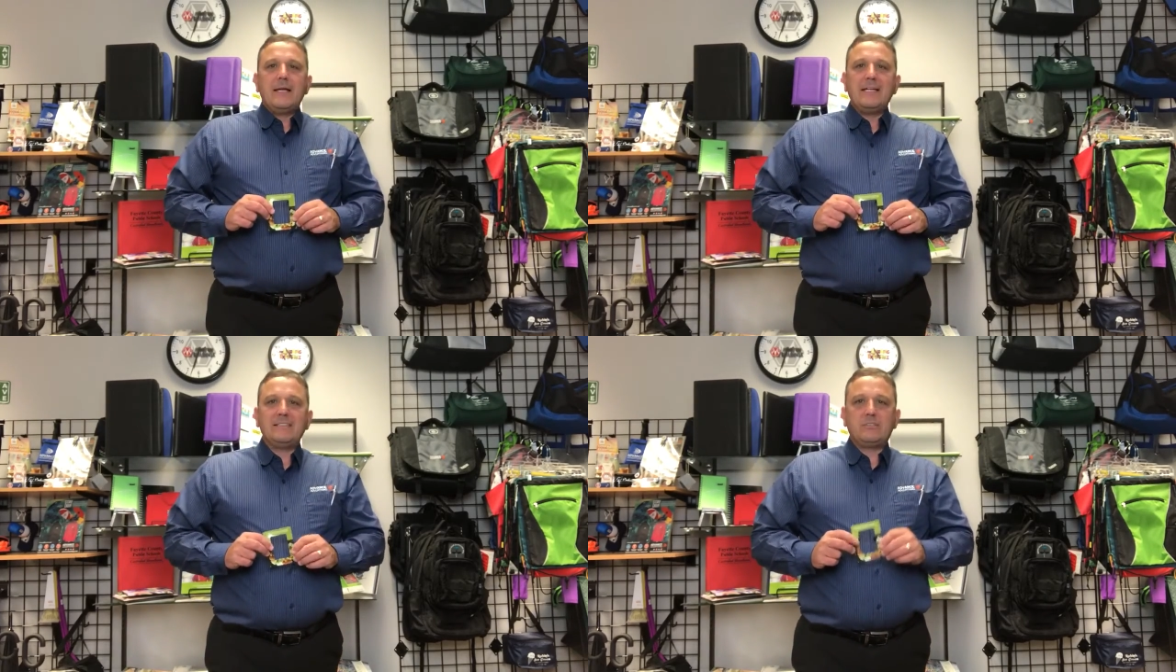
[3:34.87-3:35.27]

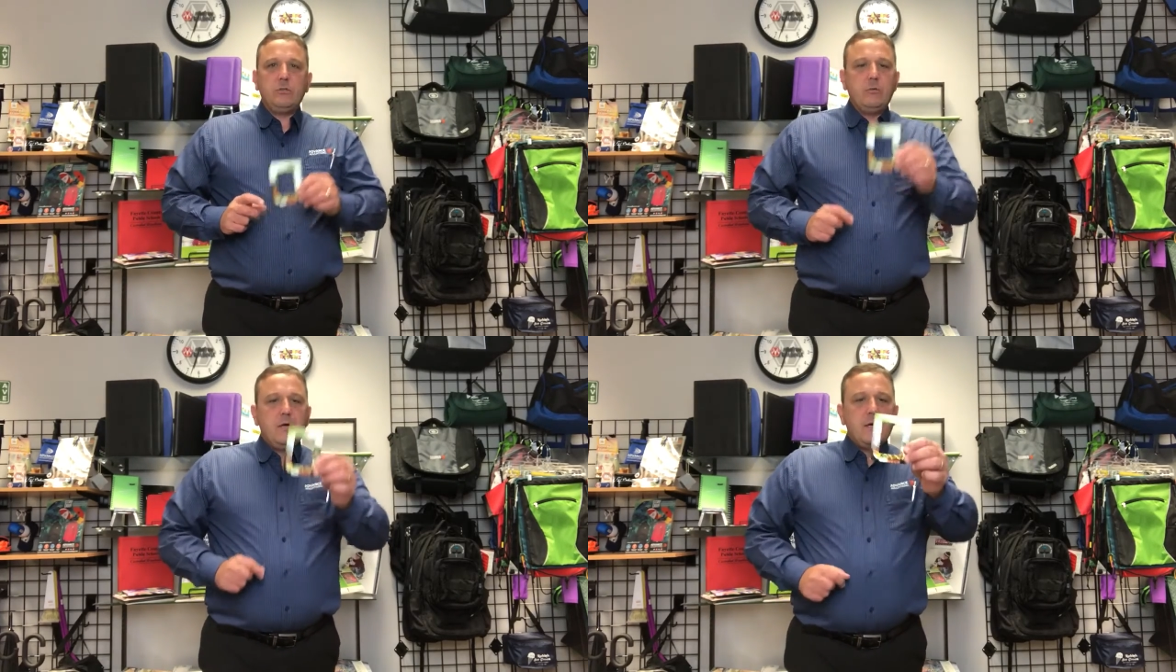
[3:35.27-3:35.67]
is
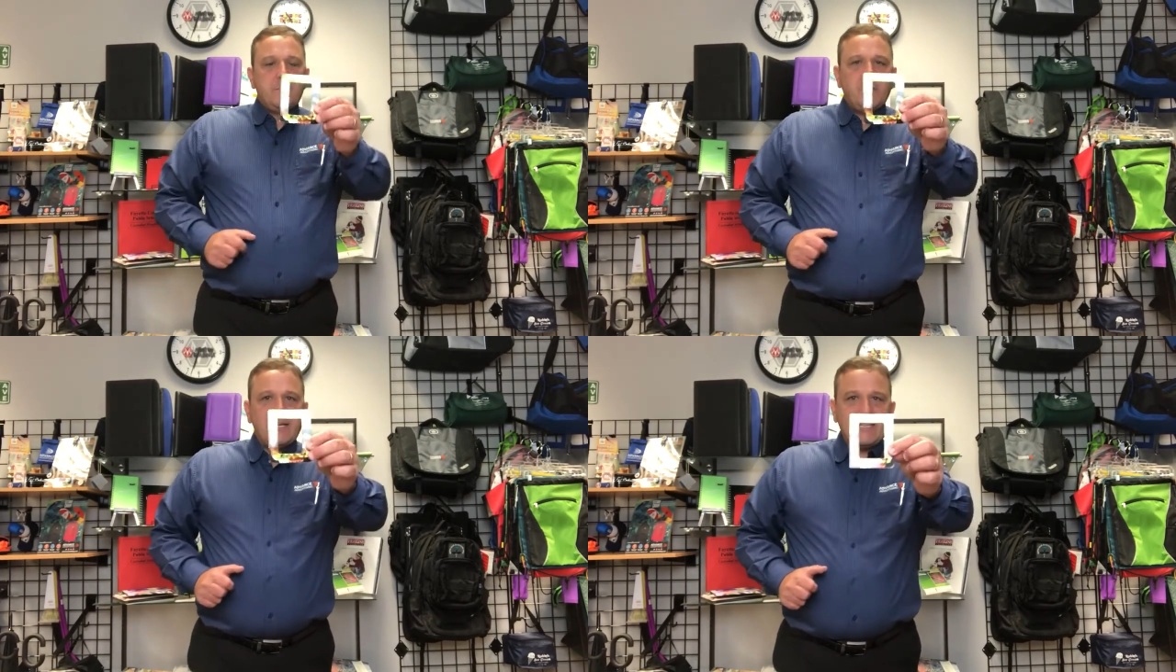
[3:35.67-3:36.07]
to
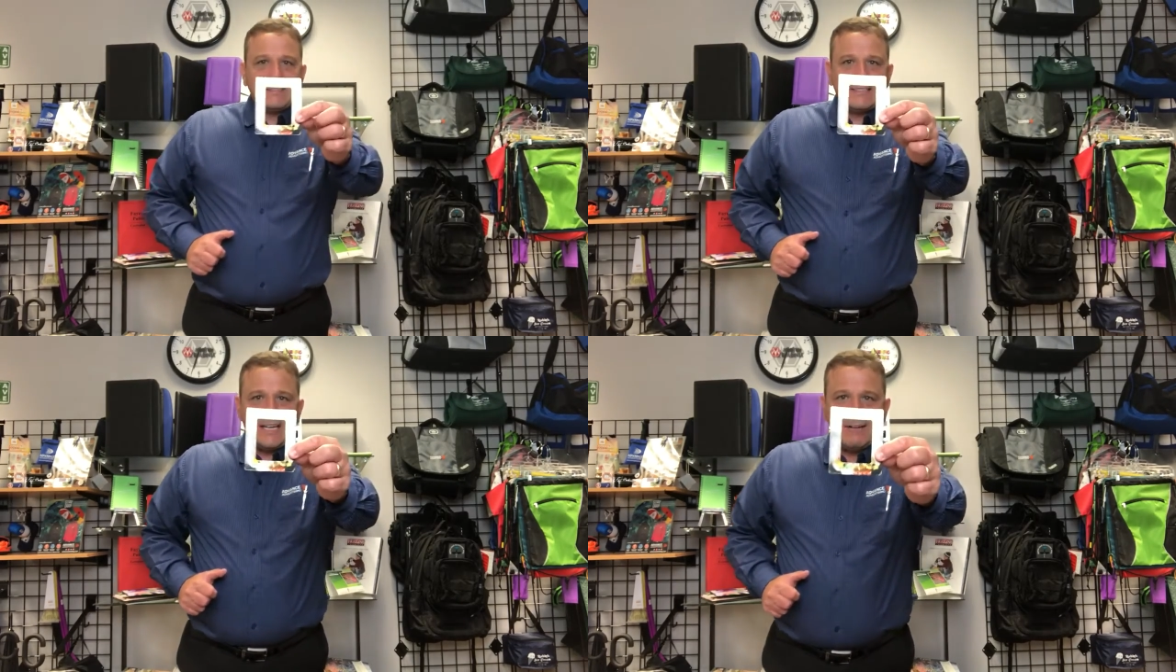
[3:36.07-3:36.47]
put it
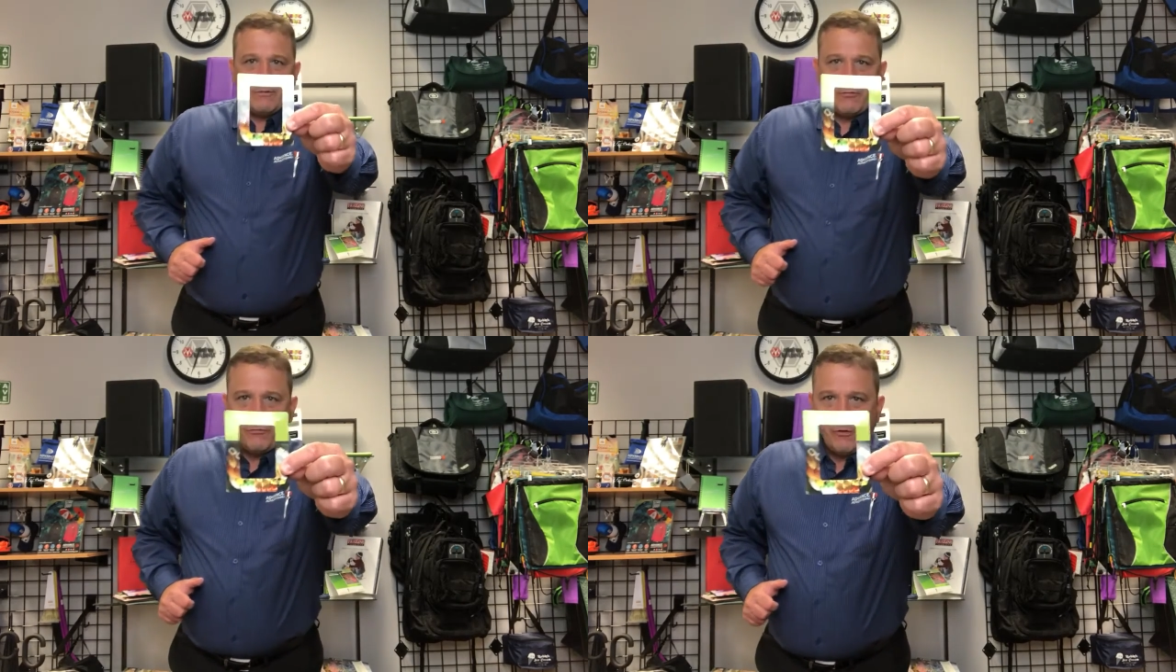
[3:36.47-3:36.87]
inside
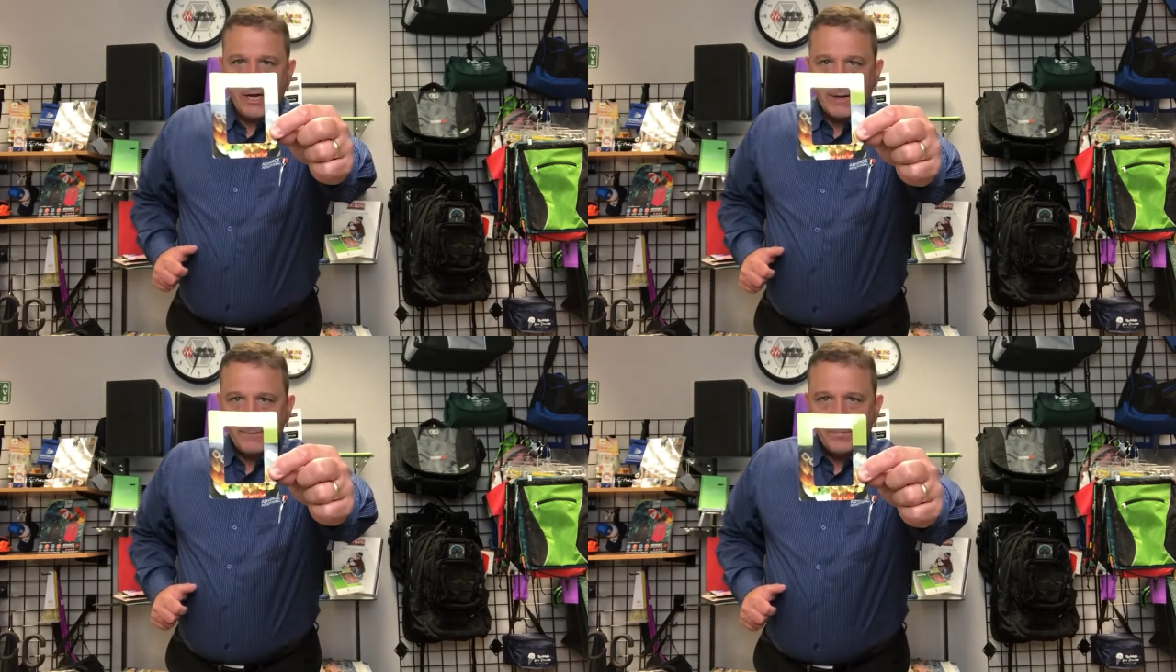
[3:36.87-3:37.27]
of a
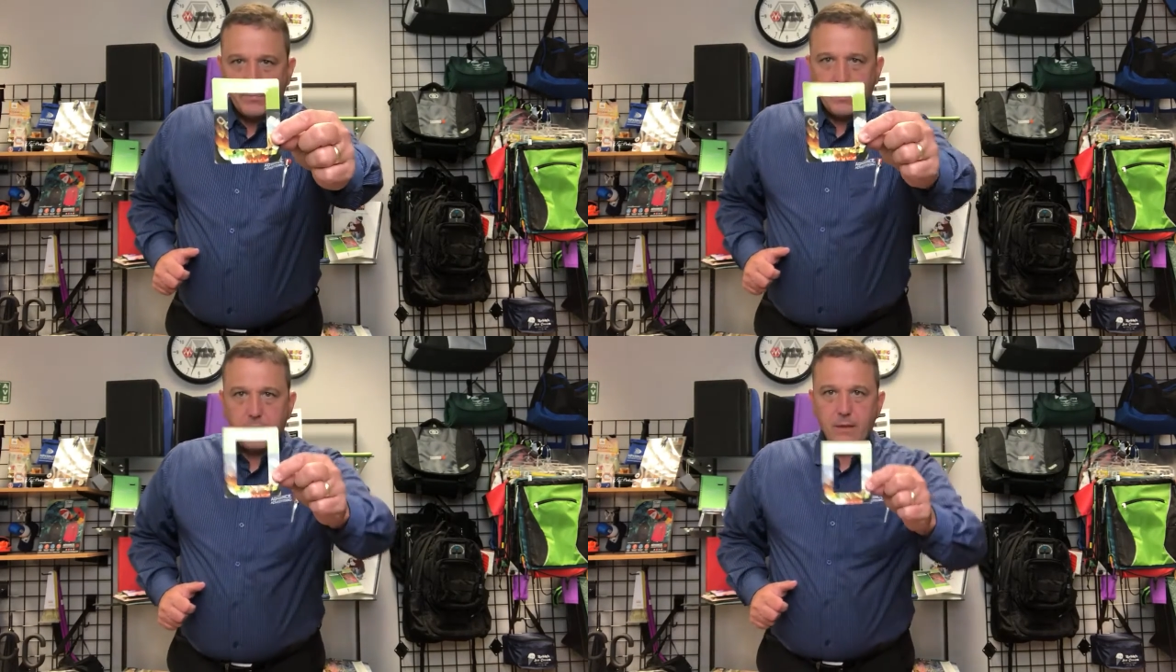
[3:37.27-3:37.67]
frame
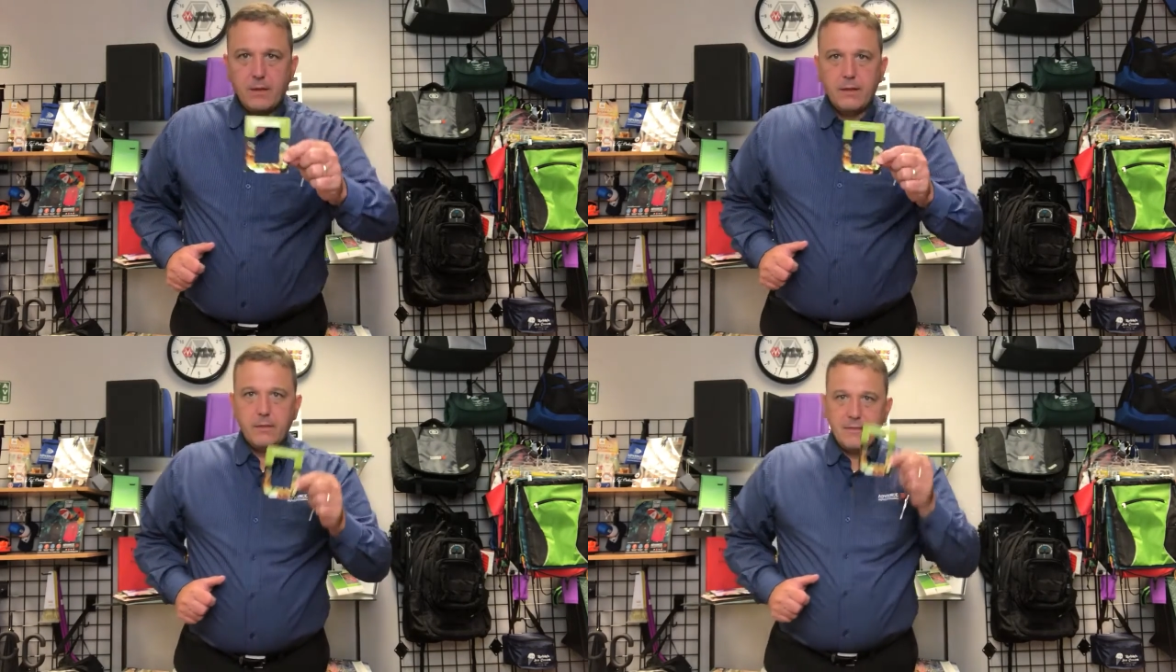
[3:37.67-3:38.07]

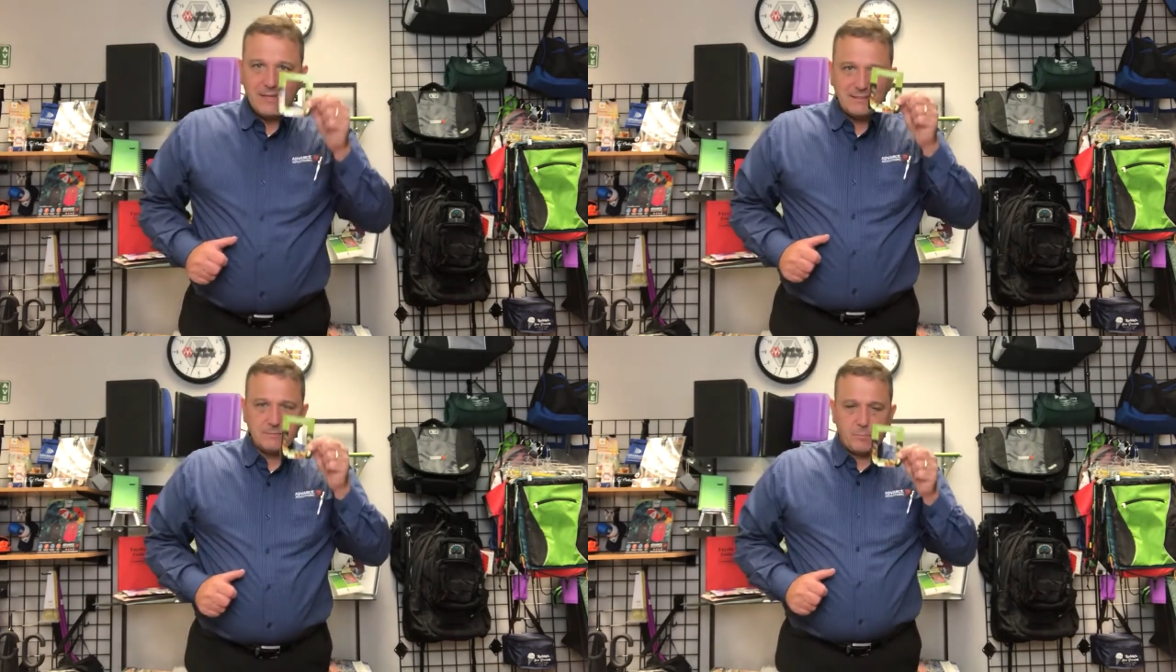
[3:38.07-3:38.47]

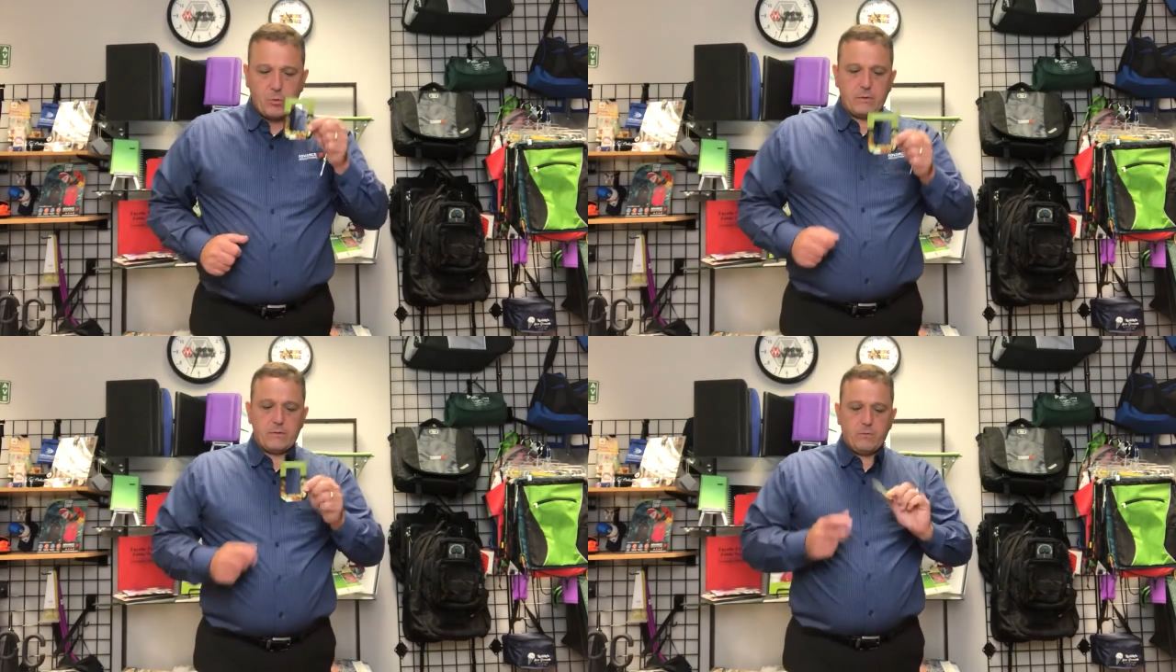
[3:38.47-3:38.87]
that is
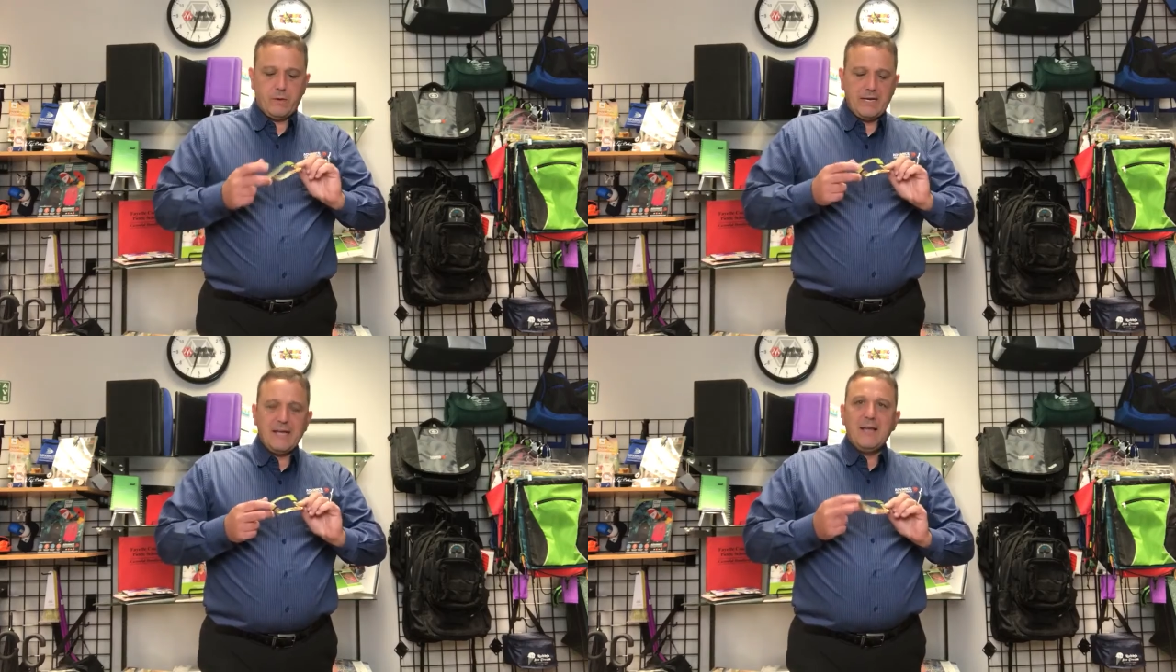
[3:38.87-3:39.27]
important,
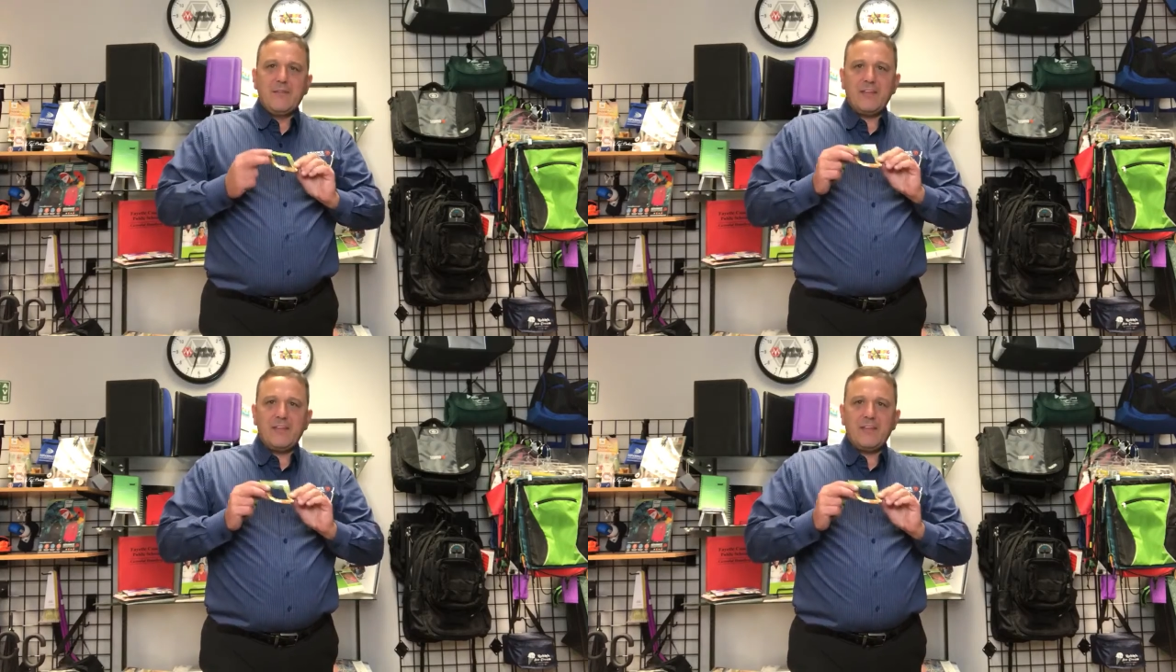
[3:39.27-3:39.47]
right?